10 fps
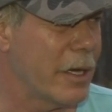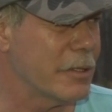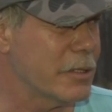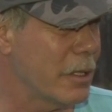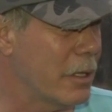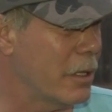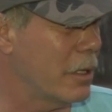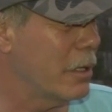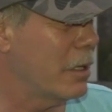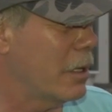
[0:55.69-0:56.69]
I
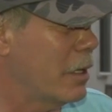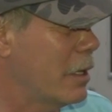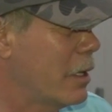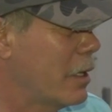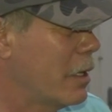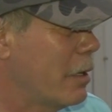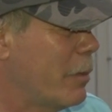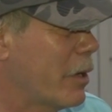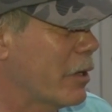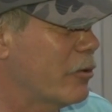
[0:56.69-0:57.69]
saw uh,
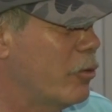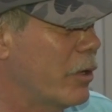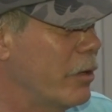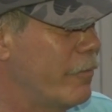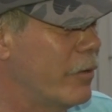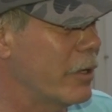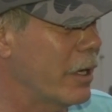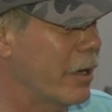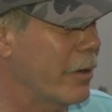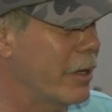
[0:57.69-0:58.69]
about a 20 foot
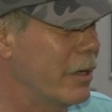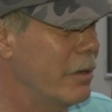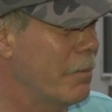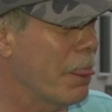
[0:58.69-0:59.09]
area